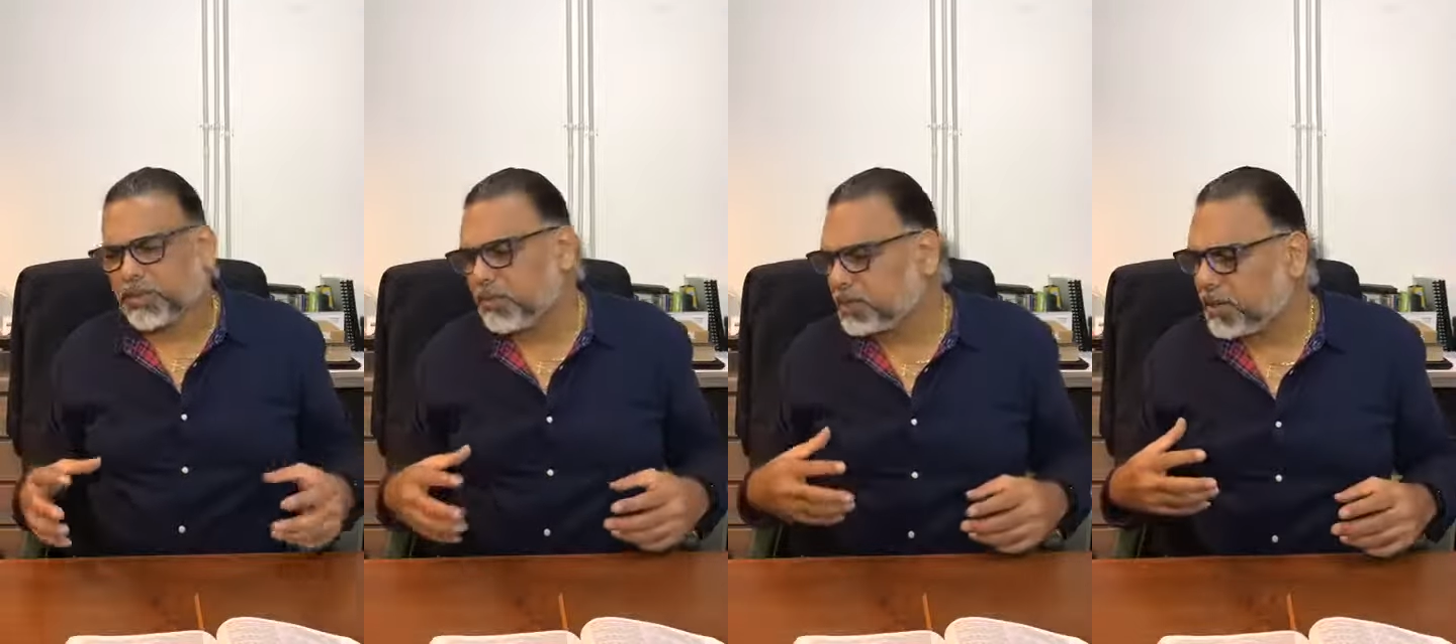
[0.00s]

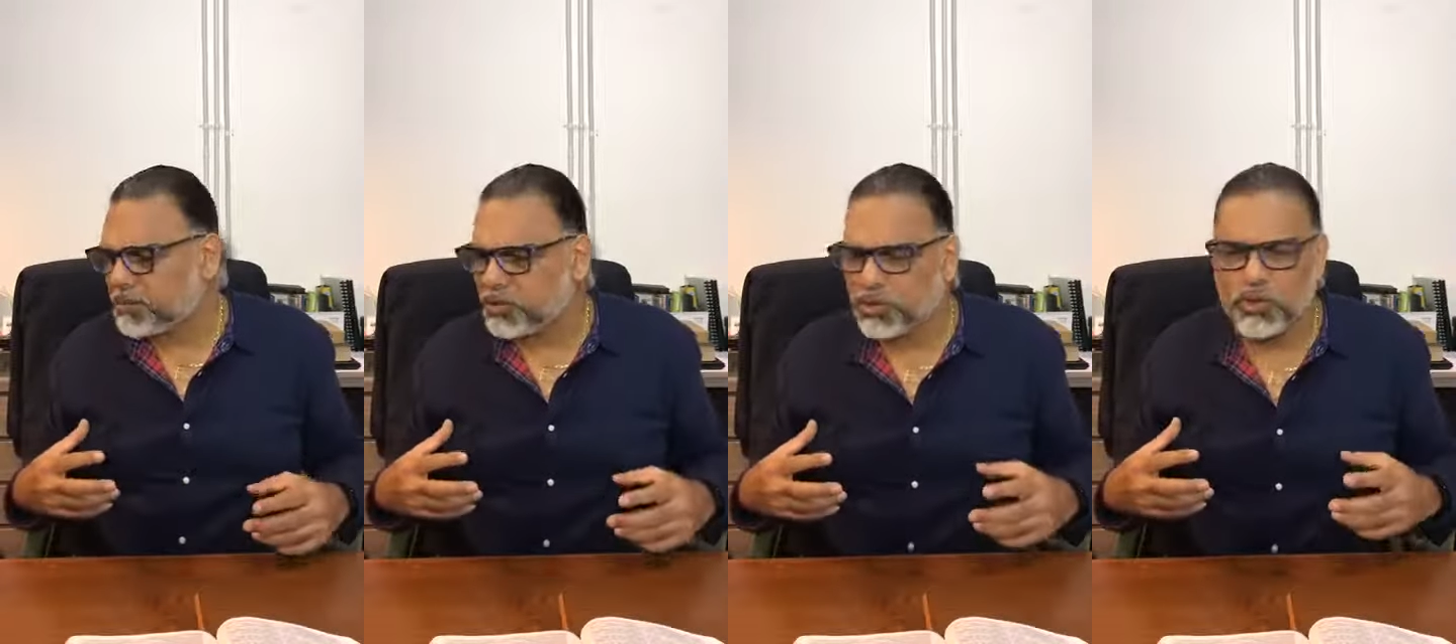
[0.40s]

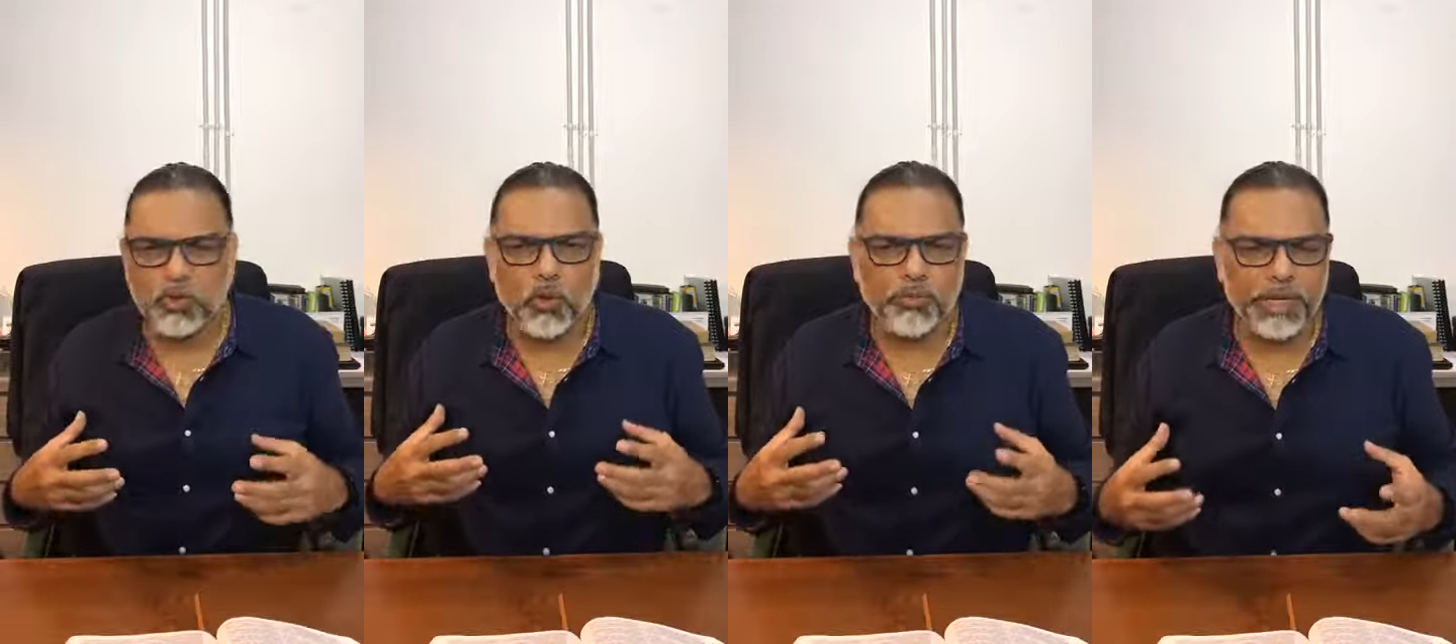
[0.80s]
sometimes you know
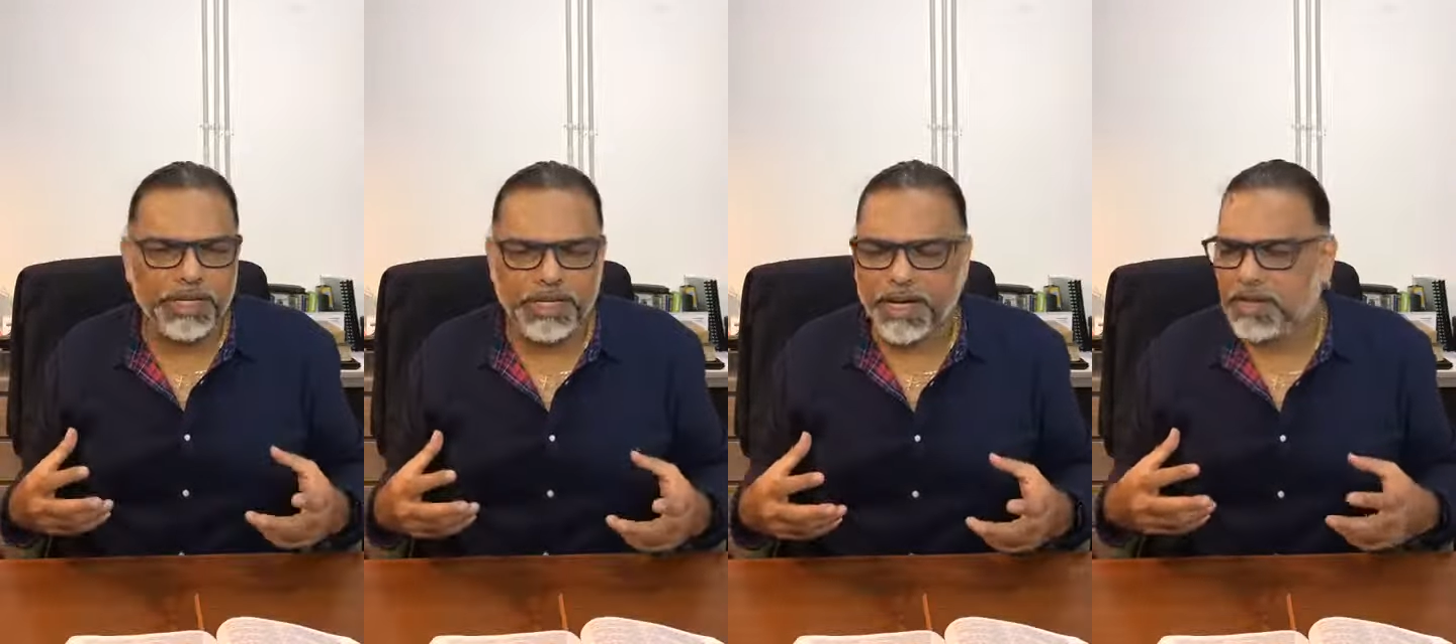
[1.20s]
you obey
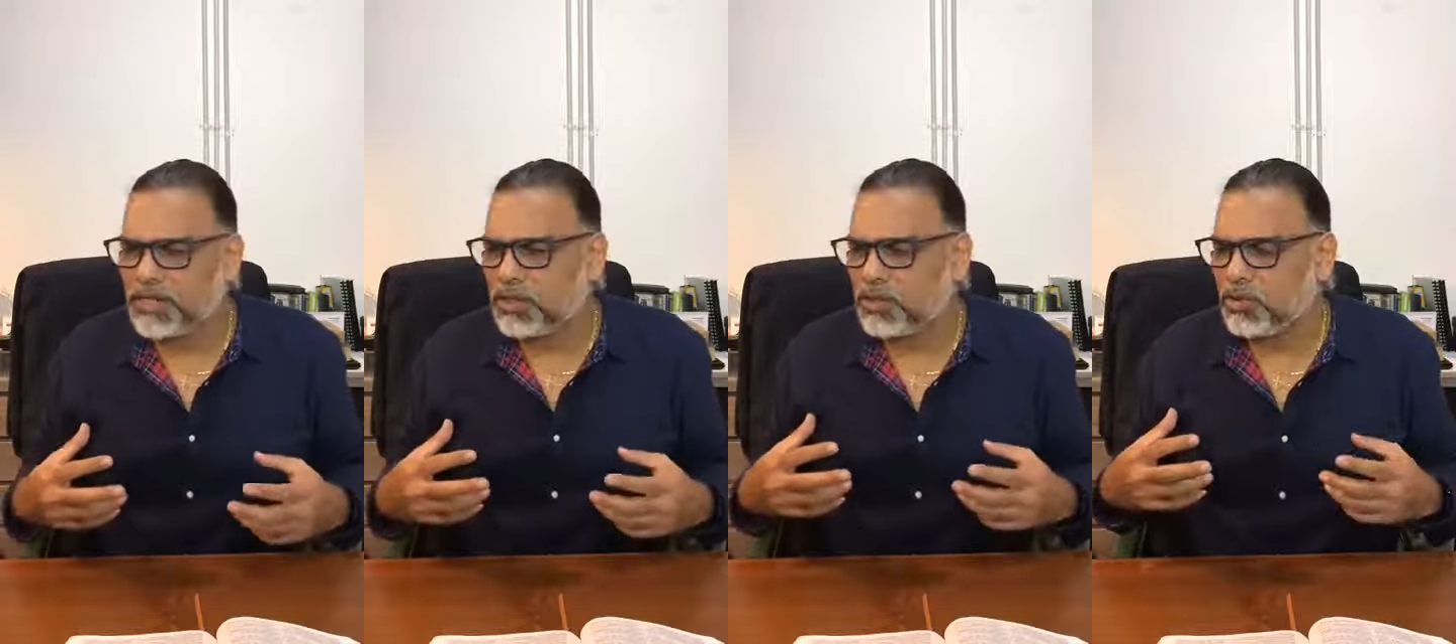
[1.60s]

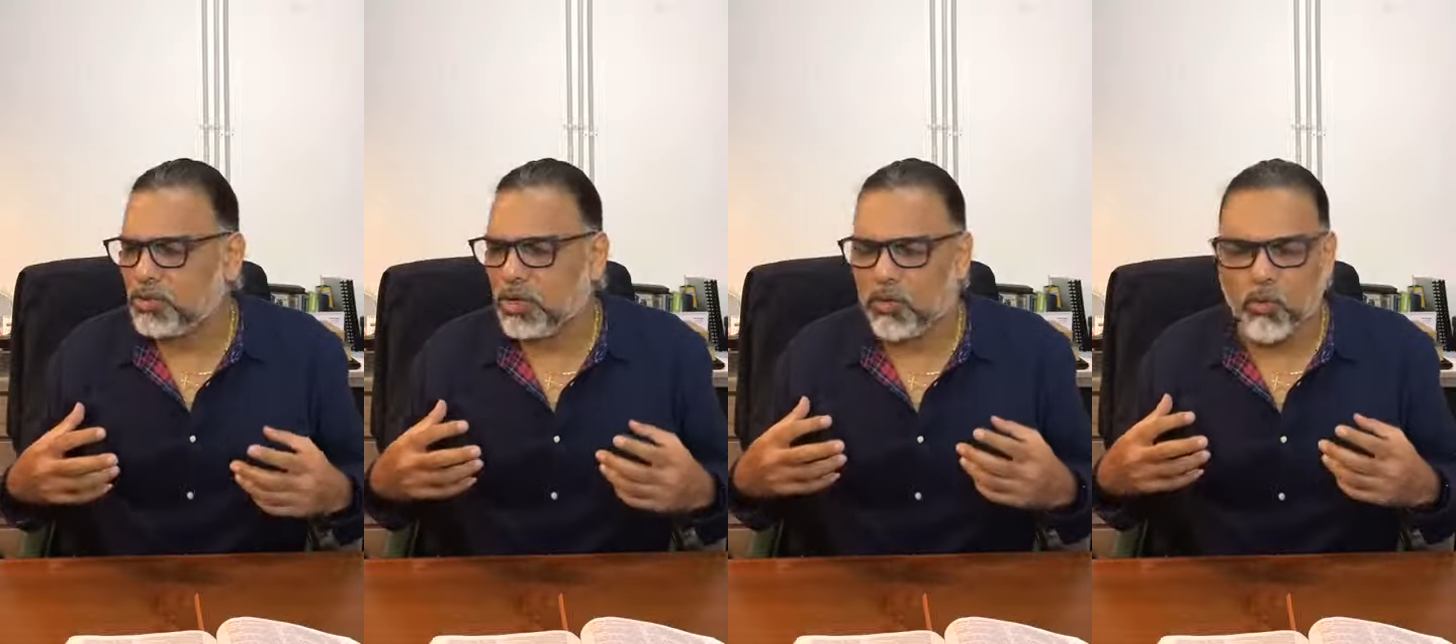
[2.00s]
God and
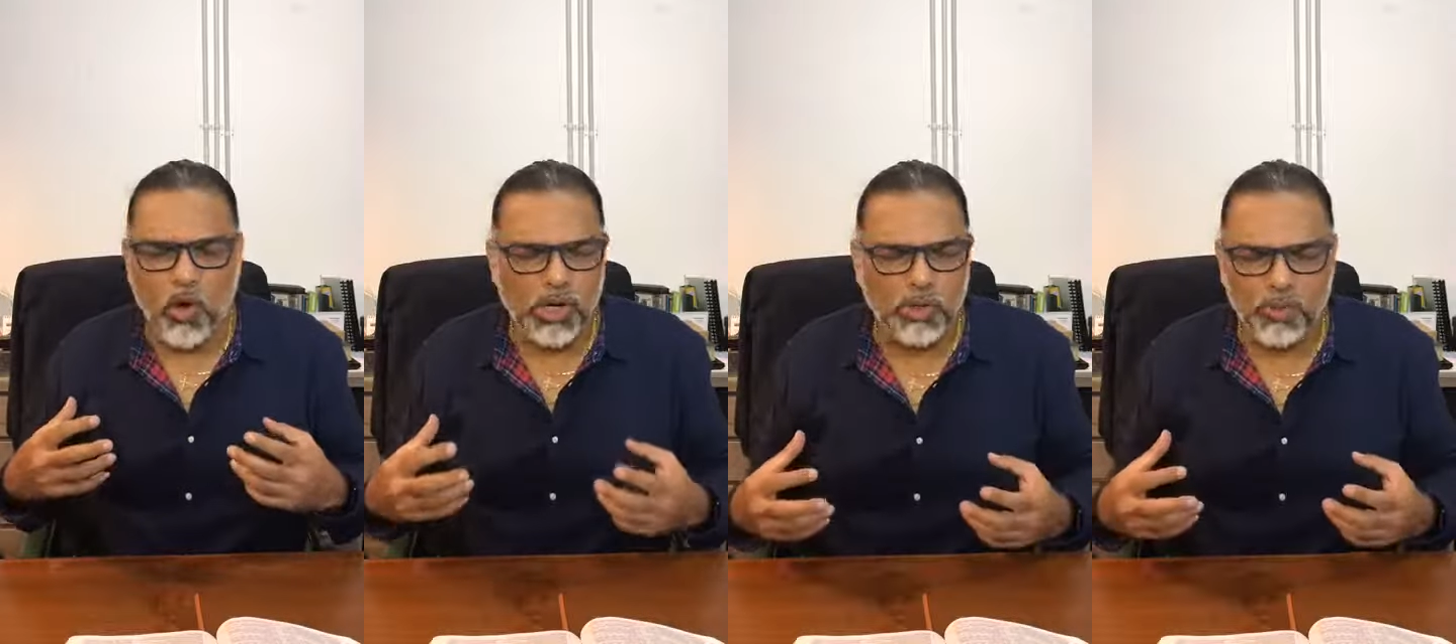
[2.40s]
you are
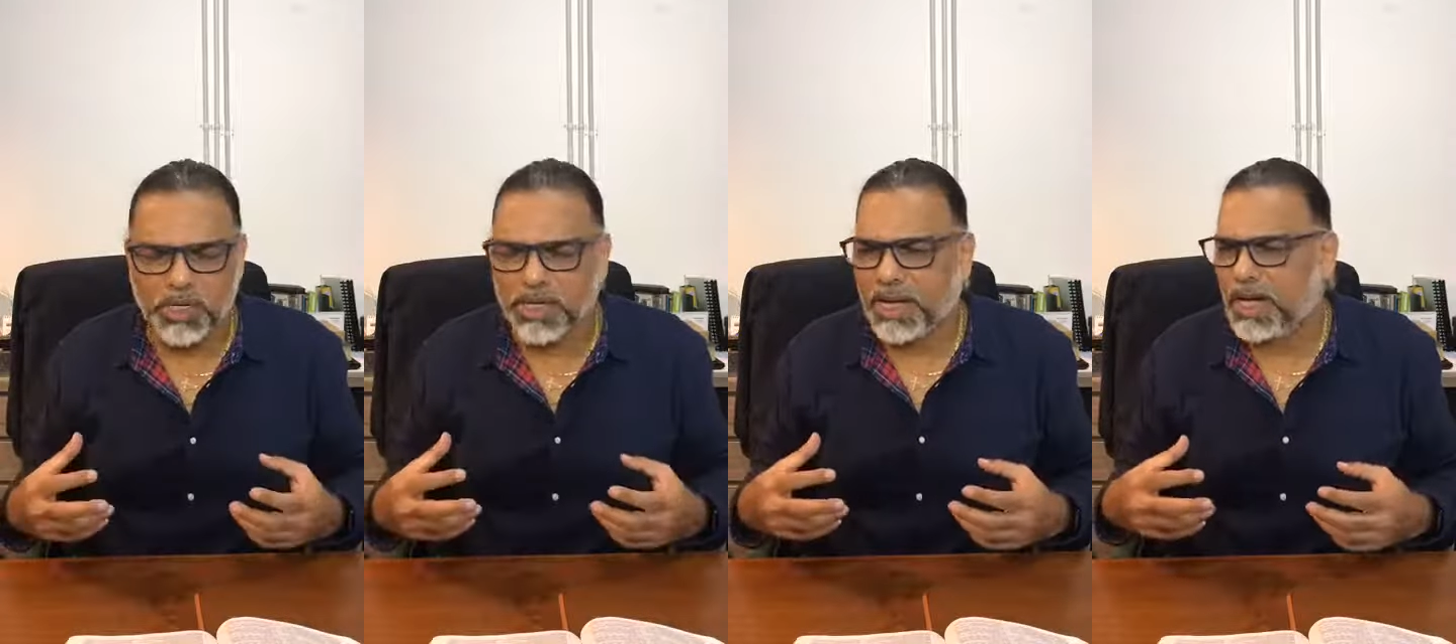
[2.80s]
walking
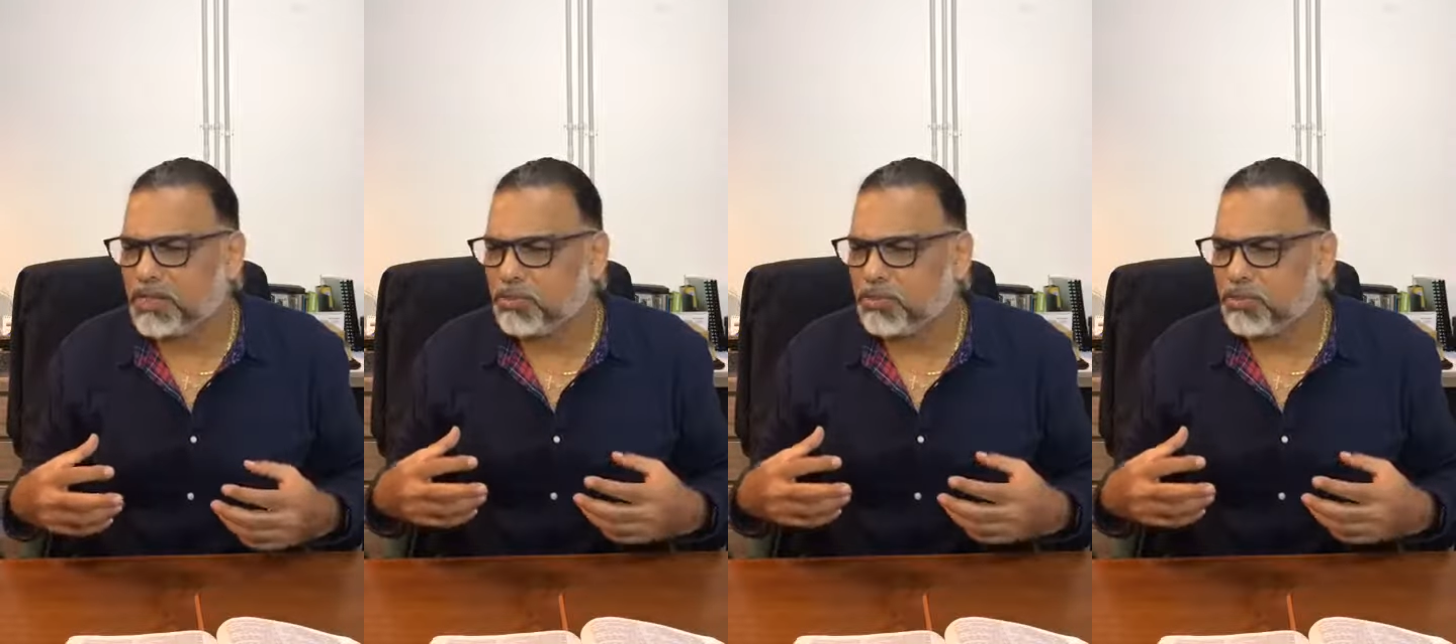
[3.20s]
with God,